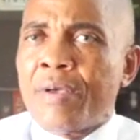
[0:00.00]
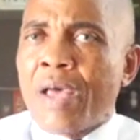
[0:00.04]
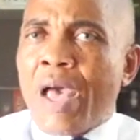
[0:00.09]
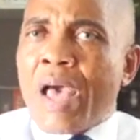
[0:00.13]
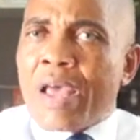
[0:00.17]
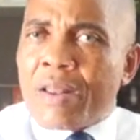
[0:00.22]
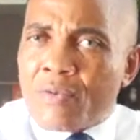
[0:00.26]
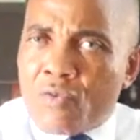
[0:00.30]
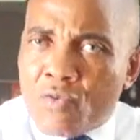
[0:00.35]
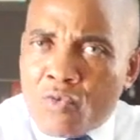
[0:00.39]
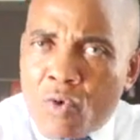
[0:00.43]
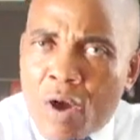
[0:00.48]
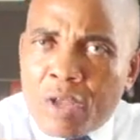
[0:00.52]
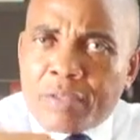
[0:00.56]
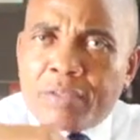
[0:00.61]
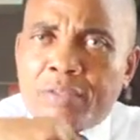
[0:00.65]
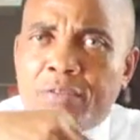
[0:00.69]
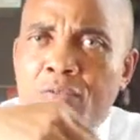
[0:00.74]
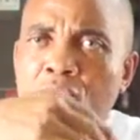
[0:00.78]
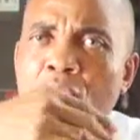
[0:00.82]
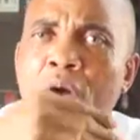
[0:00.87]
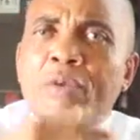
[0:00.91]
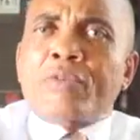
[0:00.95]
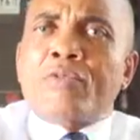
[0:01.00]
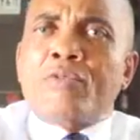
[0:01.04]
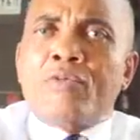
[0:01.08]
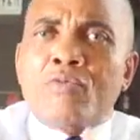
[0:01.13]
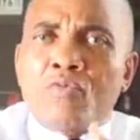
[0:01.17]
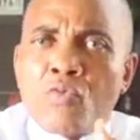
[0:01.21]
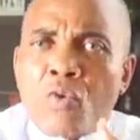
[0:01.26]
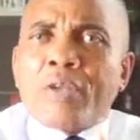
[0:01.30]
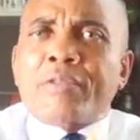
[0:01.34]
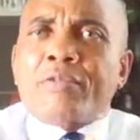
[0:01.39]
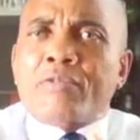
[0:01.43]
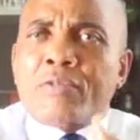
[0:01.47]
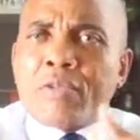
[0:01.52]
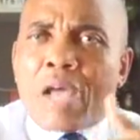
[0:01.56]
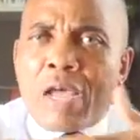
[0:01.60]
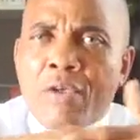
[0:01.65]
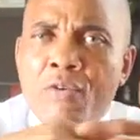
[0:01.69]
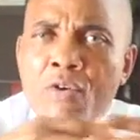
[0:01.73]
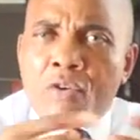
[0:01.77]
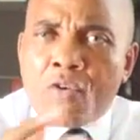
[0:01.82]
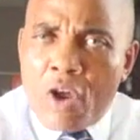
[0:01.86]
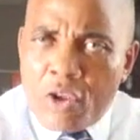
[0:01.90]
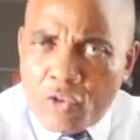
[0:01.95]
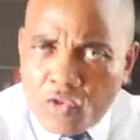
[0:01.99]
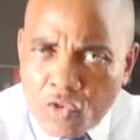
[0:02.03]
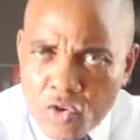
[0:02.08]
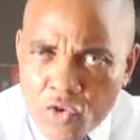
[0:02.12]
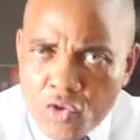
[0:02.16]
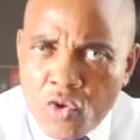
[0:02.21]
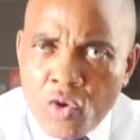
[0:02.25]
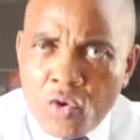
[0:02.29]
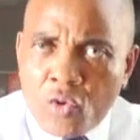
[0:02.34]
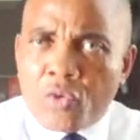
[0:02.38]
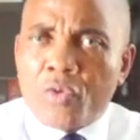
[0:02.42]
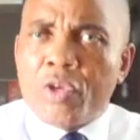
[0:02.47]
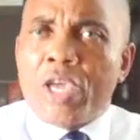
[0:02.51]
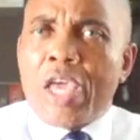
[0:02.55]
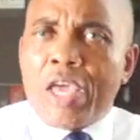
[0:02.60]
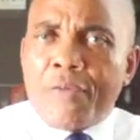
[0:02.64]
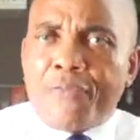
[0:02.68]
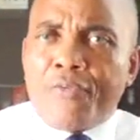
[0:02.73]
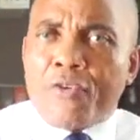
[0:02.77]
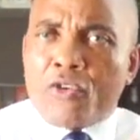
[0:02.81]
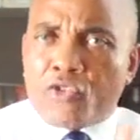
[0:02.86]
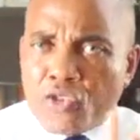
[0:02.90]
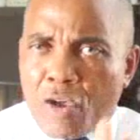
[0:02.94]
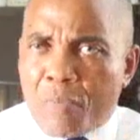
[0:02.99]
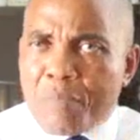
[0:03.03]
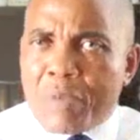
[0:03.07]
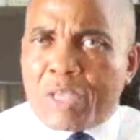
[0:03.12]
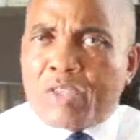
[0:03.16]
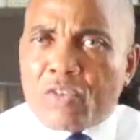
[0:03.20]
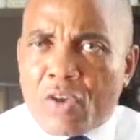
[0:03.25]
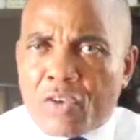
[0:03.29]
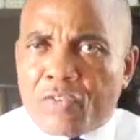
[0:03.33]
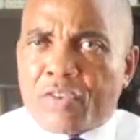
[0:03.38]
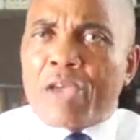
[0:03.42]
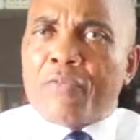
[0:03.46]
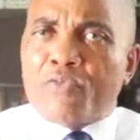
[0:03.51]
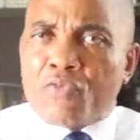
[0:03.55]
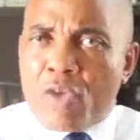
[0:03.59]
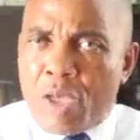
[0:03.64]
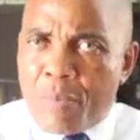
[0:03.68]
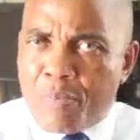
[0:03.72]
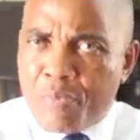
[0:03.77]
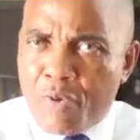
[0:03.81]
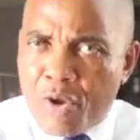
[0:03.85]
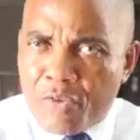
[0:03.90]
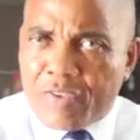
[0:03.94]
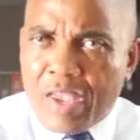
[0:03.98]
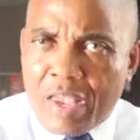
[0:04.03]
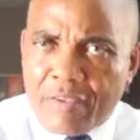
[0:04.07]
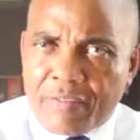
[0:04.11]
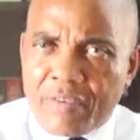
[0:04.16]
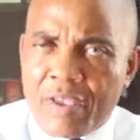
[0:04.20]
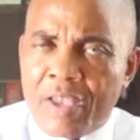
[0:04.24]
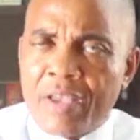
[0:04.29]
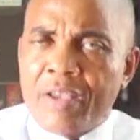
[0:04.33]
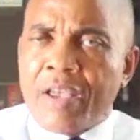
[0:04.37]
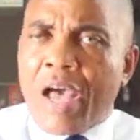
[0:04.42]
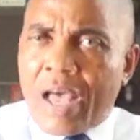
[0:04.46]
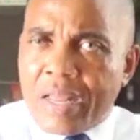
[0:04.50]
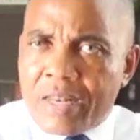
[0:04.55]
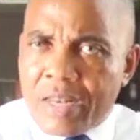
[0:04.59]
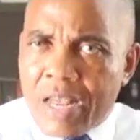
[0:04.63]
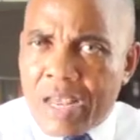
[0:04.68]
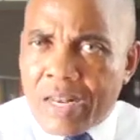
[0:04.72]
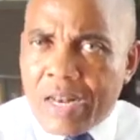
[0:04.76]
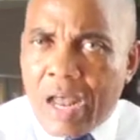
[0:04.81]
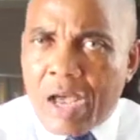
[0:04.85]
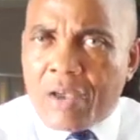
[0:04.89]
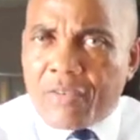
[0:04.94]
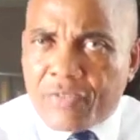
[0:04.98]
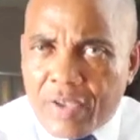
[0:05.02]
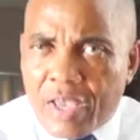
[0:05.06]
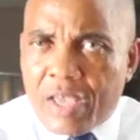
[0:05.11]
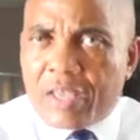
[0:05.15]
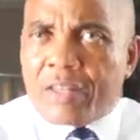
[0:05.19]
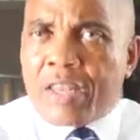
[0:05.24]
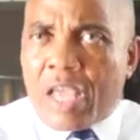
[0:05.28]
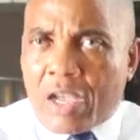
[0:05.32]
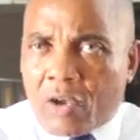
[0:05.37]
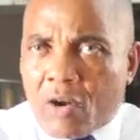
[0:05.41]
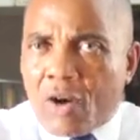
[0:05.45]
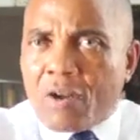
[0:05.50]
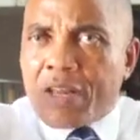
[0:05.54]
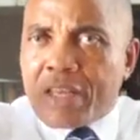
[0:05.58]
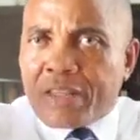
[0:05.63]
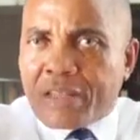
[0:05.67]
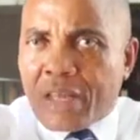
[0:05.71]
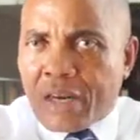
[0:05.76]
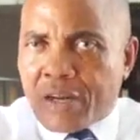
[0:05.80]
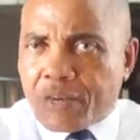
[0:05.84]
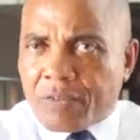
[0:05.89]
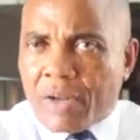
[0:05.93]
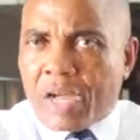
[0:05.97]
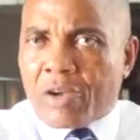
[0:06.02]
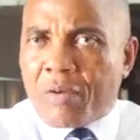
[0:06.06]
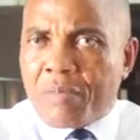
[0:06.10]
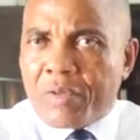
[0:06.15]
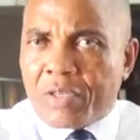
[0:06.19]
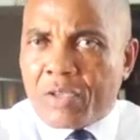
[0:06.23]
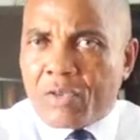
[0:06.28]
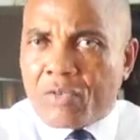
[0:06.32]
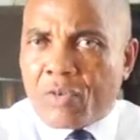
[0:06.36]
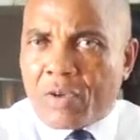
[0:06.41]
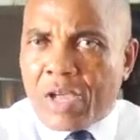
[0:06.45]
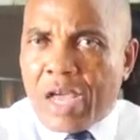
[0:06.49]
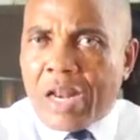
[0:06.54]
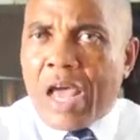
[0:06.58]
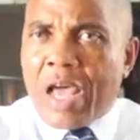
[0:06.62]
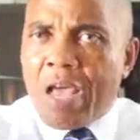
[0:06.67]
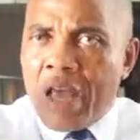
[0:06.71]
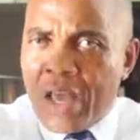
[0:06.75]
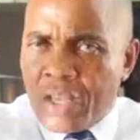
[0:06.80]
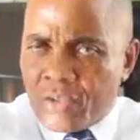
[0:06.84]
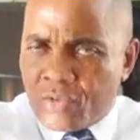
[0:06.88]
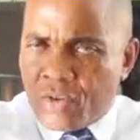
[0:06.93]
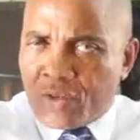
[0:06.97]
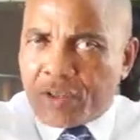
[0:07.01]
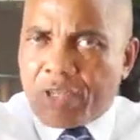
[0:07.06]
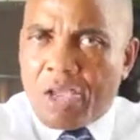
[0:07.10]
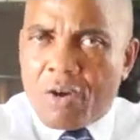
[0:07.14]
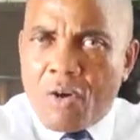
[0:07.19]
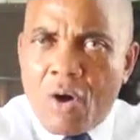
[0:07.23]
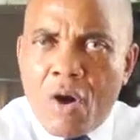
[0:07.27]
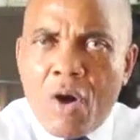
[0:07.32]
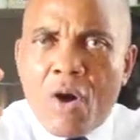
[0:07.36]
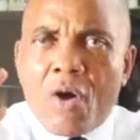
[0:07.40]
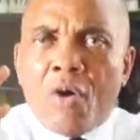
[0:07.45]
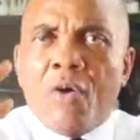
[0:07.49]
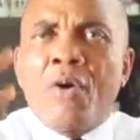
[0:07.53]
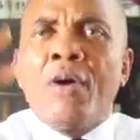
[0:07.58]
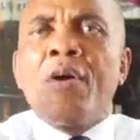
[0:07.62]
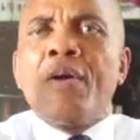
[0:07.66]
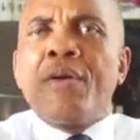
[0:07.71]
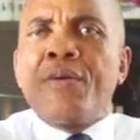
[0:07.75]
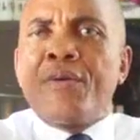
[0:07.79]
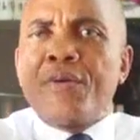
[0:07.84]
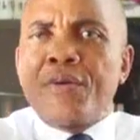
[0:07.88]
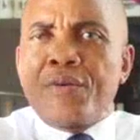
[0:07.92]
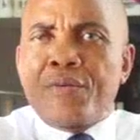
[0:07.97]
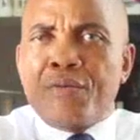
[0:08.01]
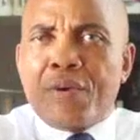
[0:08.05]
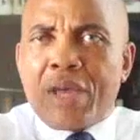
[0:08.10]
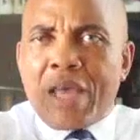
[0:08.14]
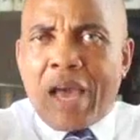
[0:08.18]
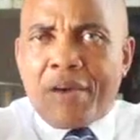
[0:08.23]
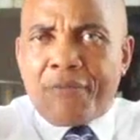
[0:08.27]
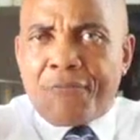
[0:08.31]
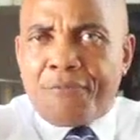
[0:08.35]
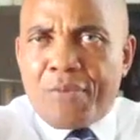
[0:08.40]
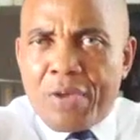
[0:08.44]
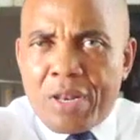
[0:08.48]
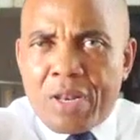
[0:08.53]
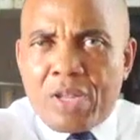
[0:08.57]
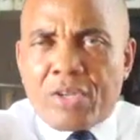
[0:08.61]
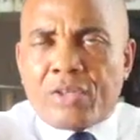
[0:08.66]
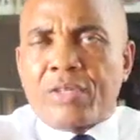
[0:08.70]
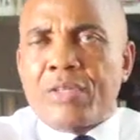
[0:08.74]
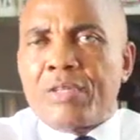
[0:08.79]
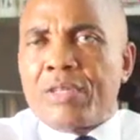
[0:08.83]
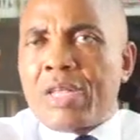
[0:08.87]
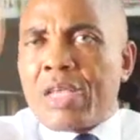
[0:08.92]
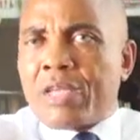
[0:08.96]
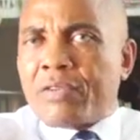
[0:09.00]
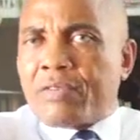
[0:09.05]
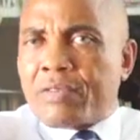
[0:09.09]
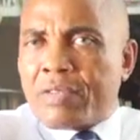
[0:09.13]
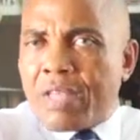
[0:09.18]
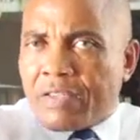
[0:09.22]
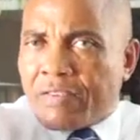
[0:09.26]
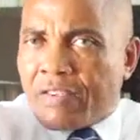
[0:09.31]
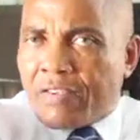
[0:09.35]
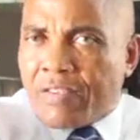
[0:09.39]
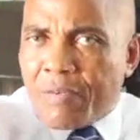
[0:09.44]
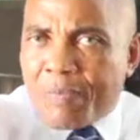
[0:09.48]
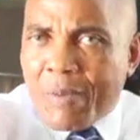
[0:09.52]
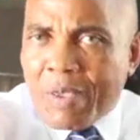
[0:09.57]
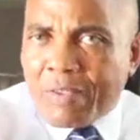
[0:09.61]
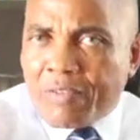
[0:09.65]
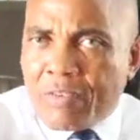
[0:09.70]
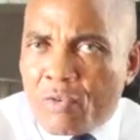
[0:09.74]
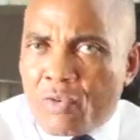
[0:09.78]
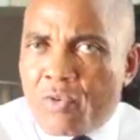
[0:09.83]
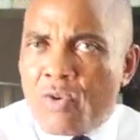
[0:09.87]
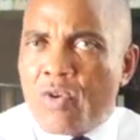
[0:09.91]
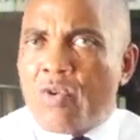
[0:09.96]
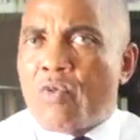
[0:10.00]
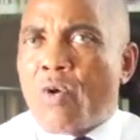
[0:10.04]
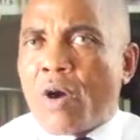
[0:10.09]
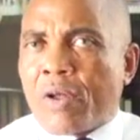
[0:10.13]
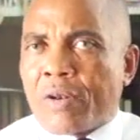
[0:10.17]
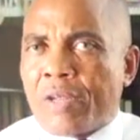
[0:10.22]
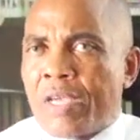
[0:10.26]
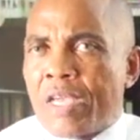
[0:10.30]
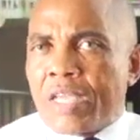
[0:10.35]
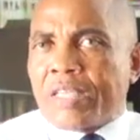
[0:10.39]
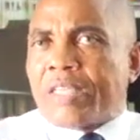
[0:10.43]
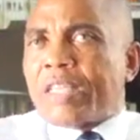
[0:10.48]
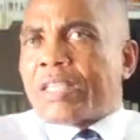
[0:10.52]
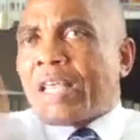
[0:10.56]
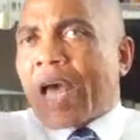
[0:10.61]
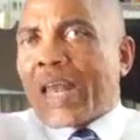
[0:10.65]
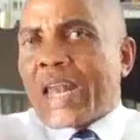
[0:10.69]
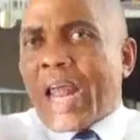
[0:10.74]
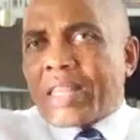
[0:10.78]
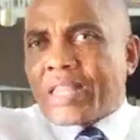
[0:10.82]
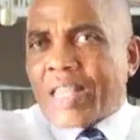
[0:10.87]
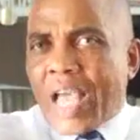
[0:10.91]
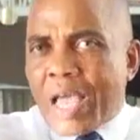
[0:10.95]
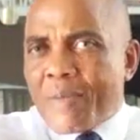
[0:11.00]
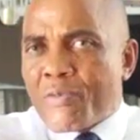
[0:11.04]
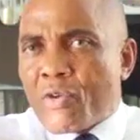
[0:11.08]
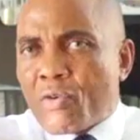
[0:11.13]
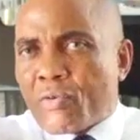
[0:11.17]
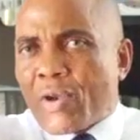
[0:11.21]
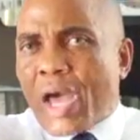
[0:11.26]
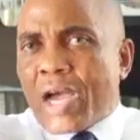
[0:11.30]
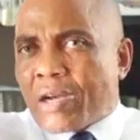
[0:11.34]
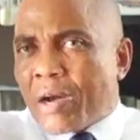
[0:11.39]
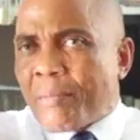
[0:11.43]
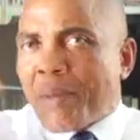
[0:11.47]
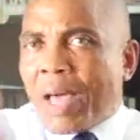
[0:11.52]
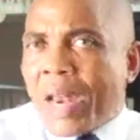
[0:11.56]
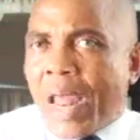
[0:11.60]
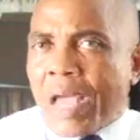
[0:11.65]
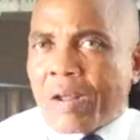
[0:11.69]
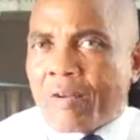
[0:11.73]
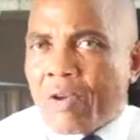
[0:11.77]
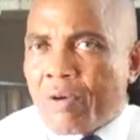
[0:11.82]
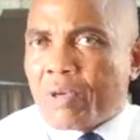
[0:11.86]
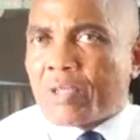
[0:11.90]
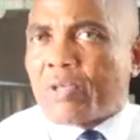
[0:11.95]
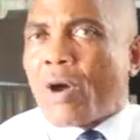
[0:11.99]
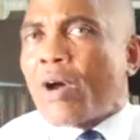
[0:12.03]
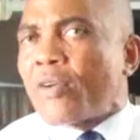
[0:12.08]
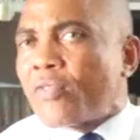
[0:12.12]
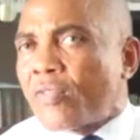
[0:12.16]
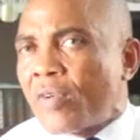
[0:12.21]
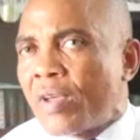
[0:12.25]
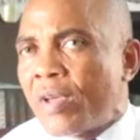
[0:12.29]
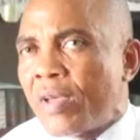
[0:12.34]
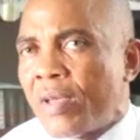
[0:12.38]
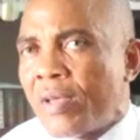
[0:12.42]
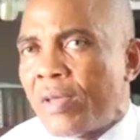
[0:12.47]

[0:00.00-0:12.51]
And what are you going to do if you submit yourself to a process and they now say, they call the international community together to say, oh, we have finished. This is the person who won. Is it at that time you now come and agree with us?